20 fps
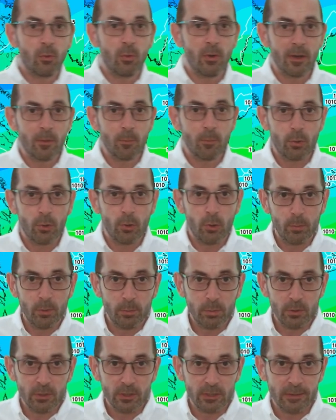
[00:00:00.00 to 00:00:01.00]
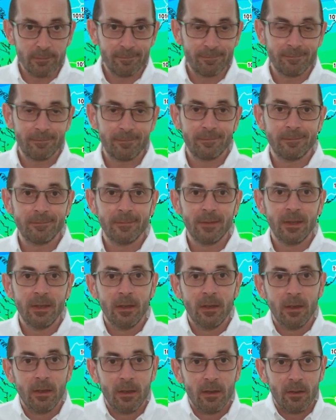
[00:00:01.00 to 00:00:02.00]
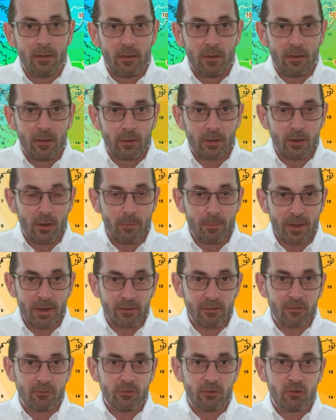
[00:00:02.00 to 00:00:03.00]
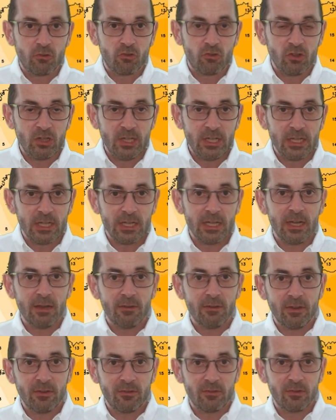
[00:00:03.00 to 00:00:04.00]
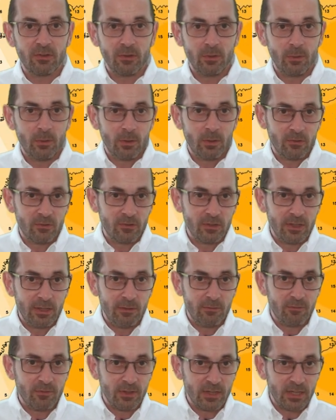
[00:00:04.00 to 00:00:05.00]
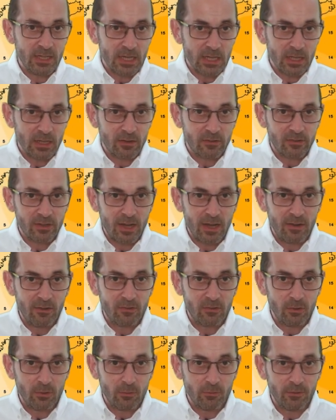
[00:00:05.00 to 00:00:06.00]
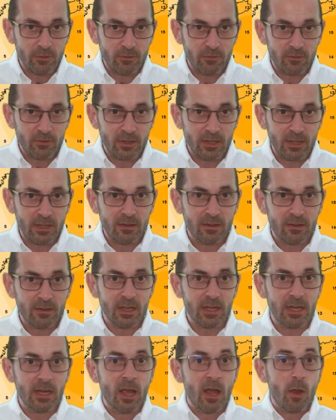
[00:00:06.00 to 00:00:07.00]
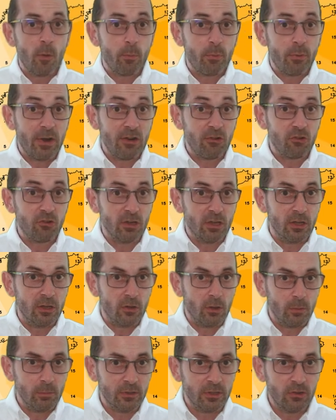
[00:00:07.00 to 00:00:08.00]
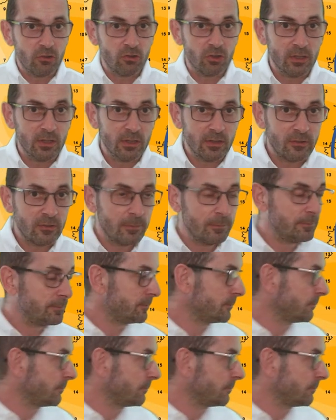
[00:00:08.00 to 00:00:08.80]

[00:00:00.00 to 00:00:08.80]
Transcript: quite probably. Going back to the GEFS to see the 10 to 15 day pressure anomaly chart,